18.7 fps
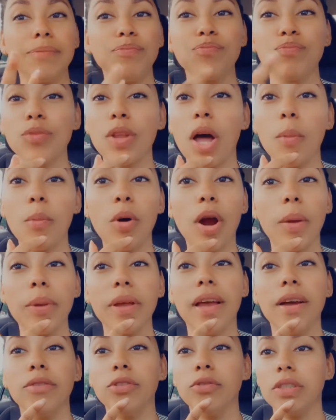I'll probably
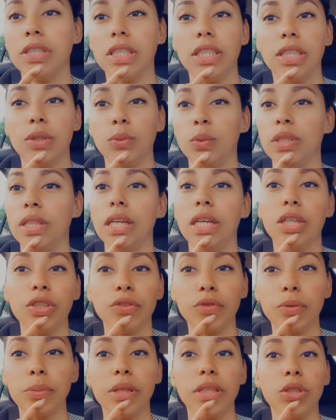have a receipt somewhere in the house
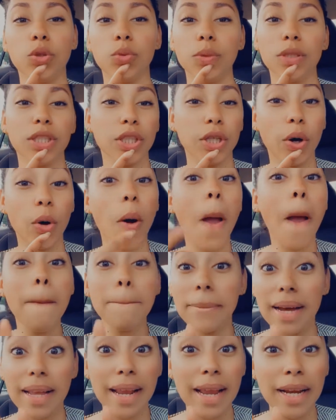from like two months ago.
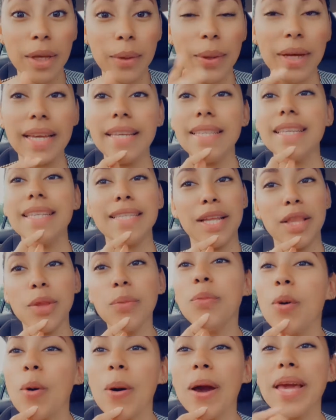But anyways, that's not the
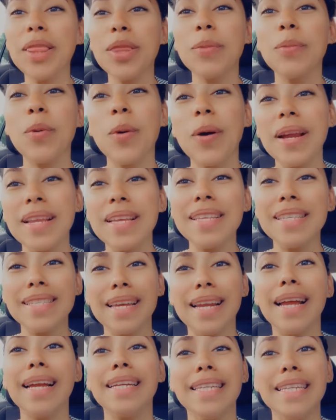point. The point is that
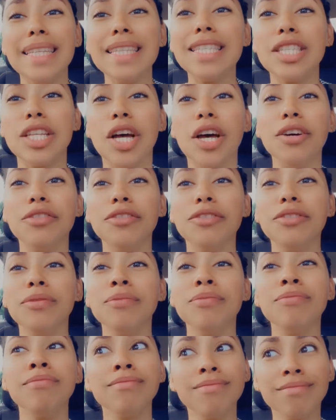I need stuff,
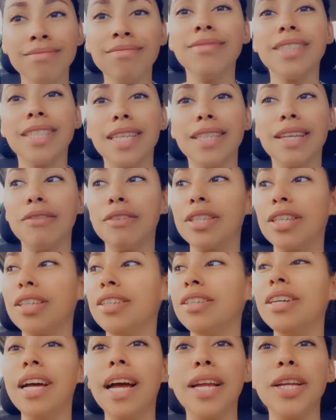says every girl
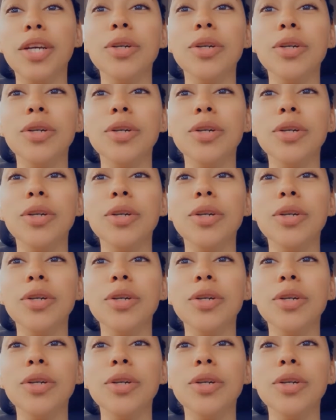I know.